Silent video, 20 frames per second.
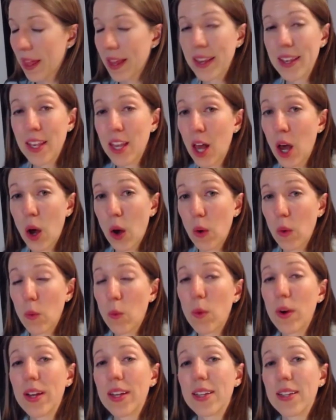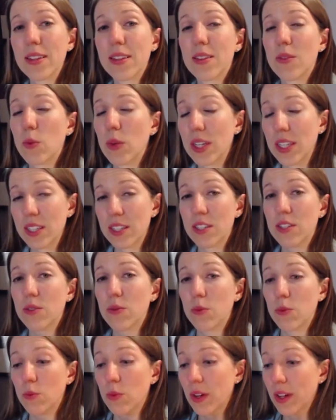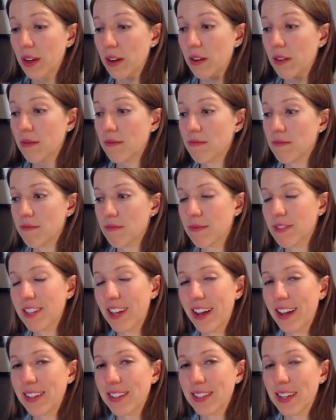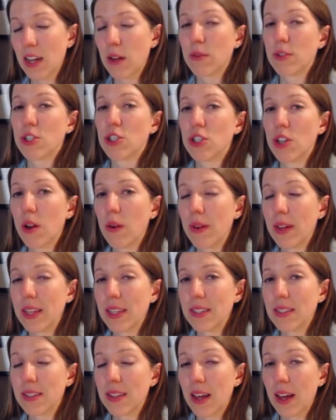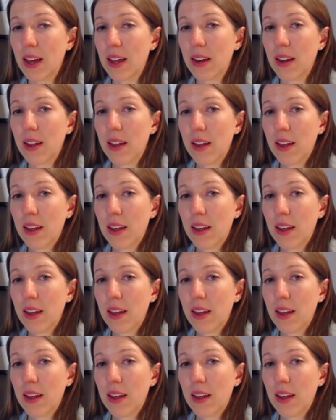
No. What science now is showing is that